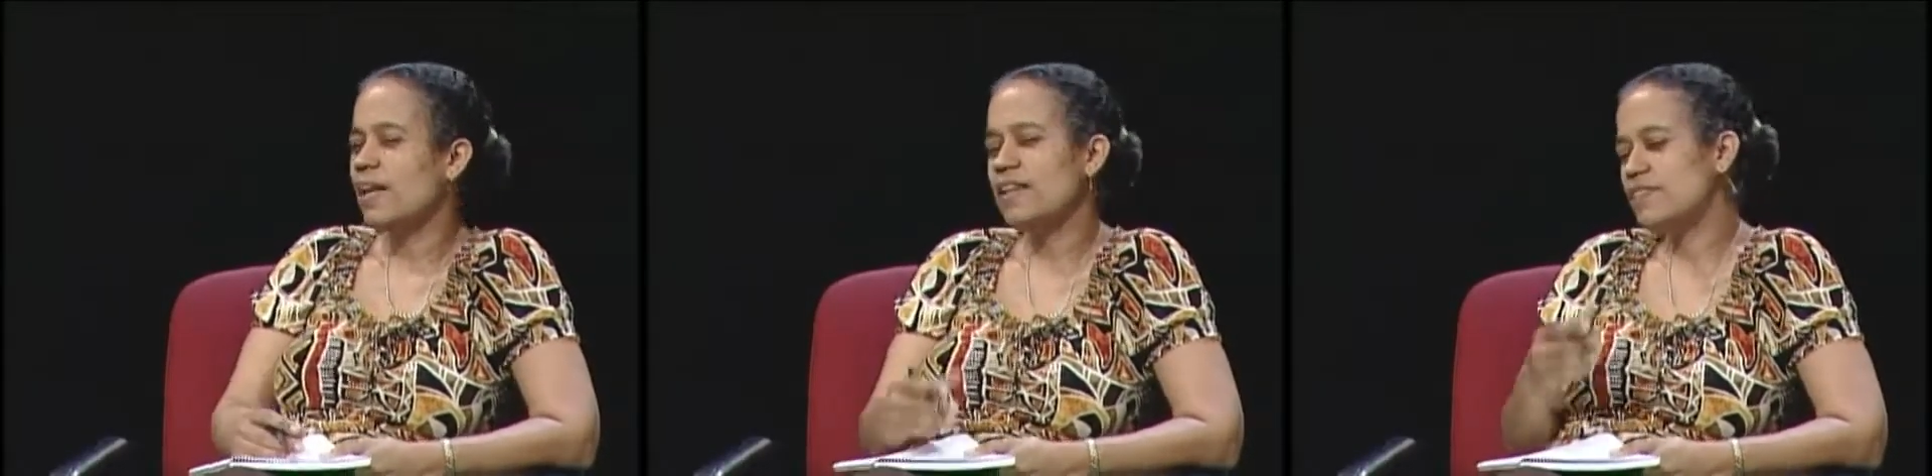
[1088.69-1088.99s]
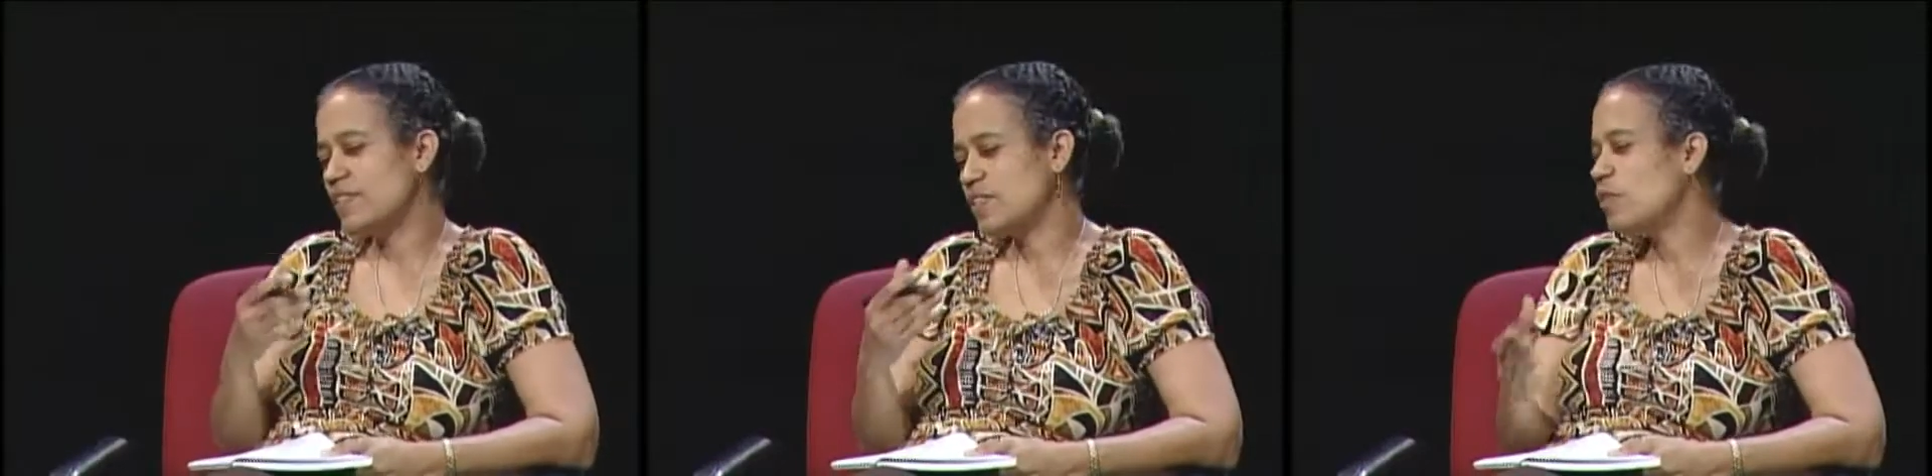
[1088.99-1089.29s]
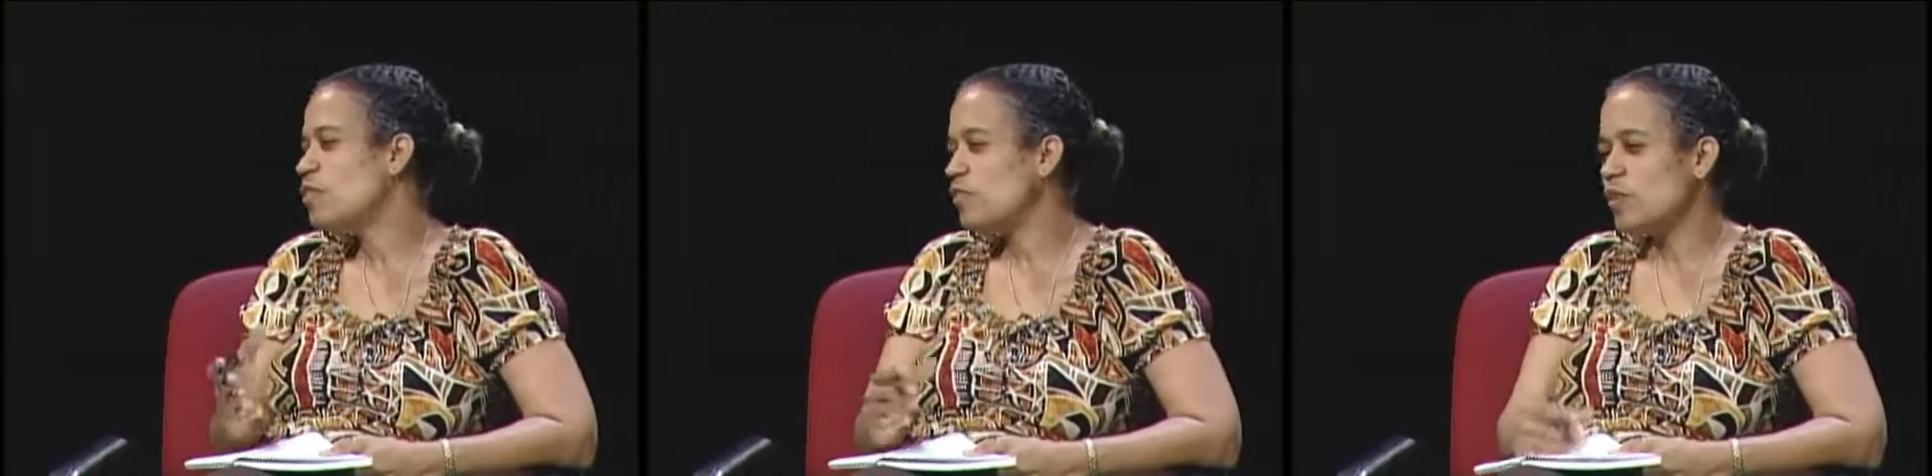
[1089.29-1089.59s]
If it's
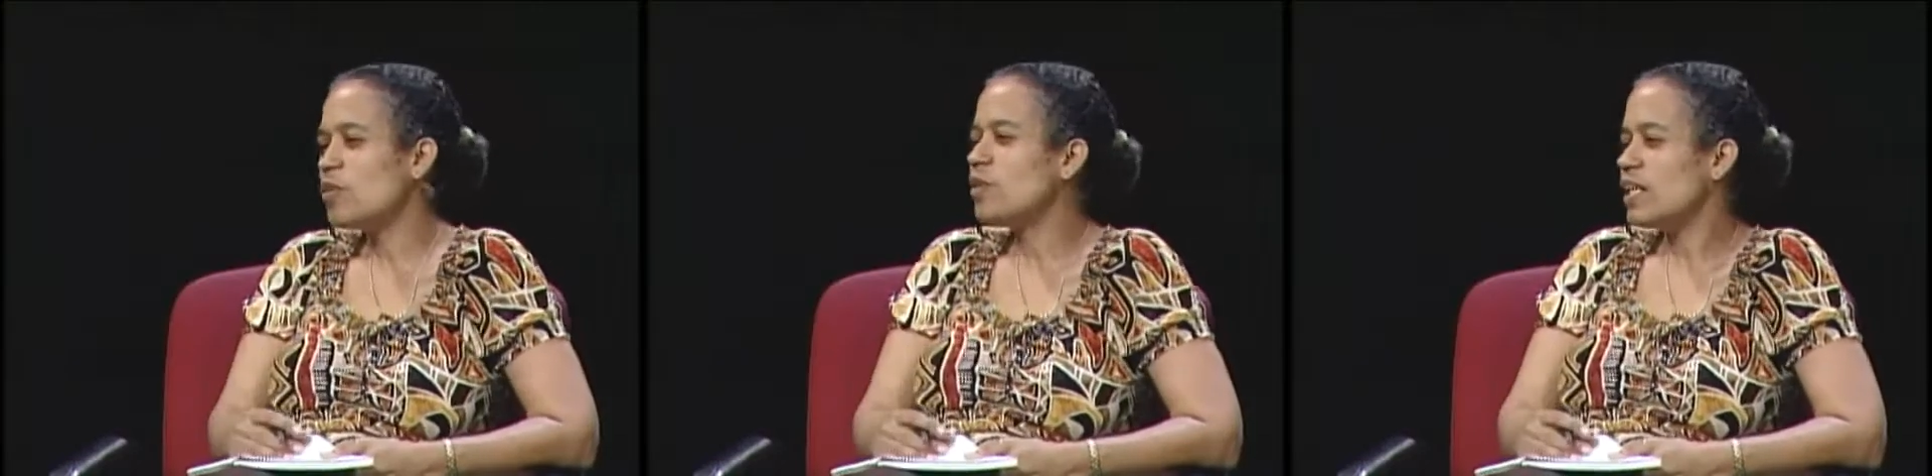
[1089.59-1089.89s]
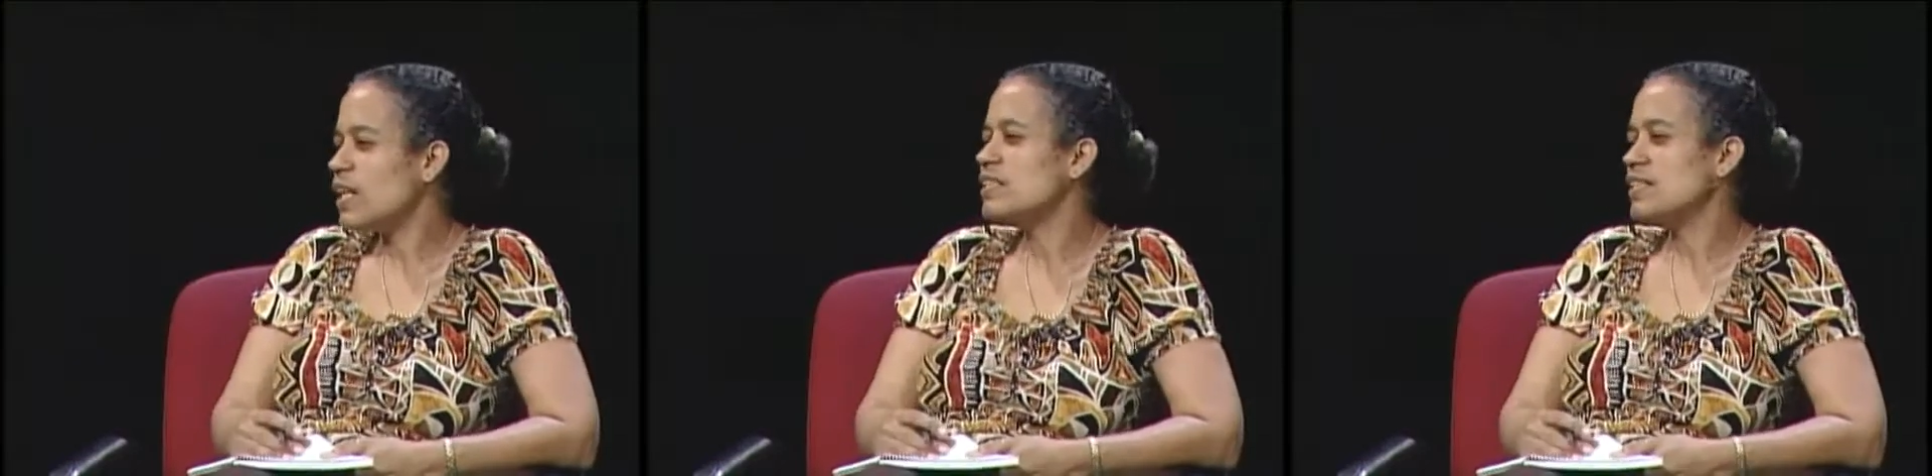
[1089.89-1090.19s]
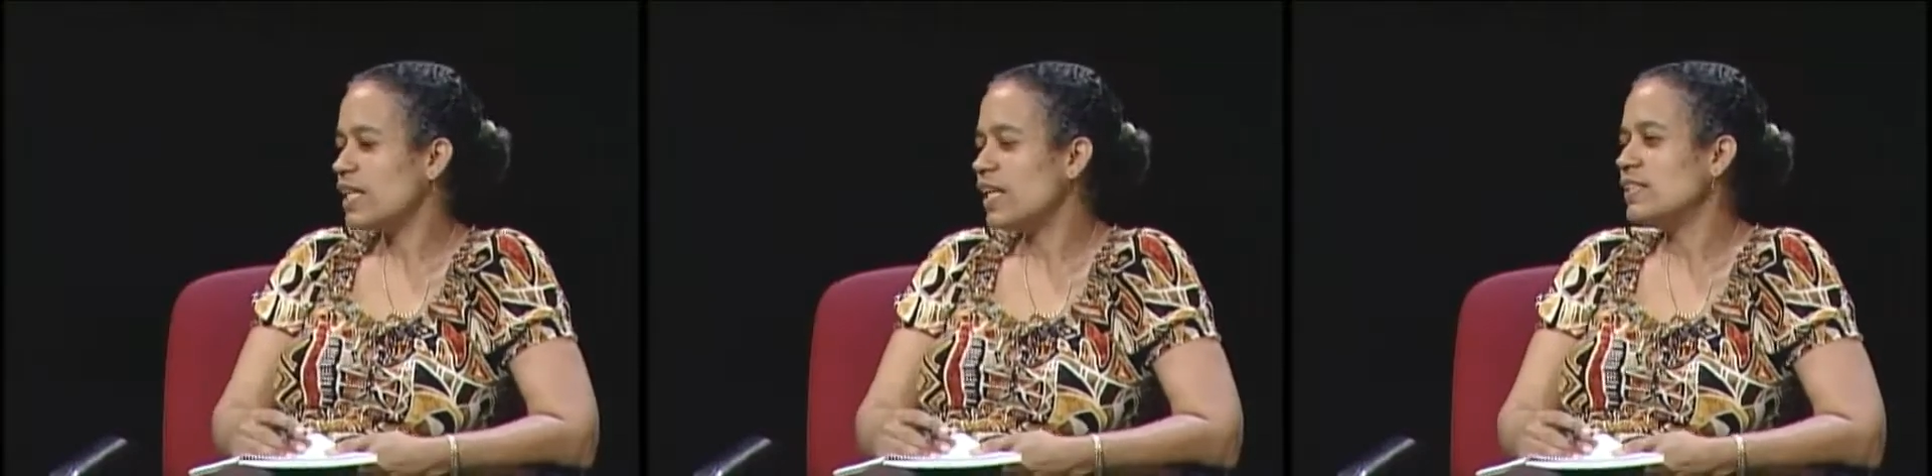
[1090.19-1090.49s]
good for you, it
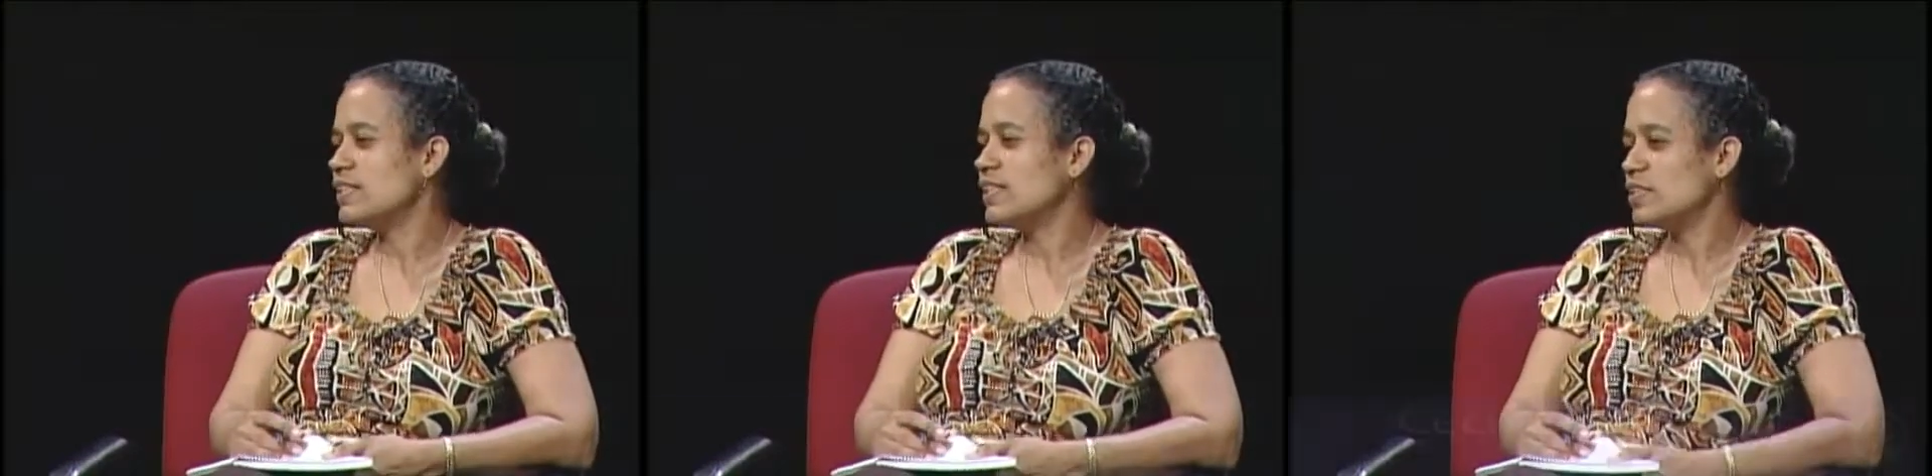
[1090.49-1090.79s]
isn't tasty.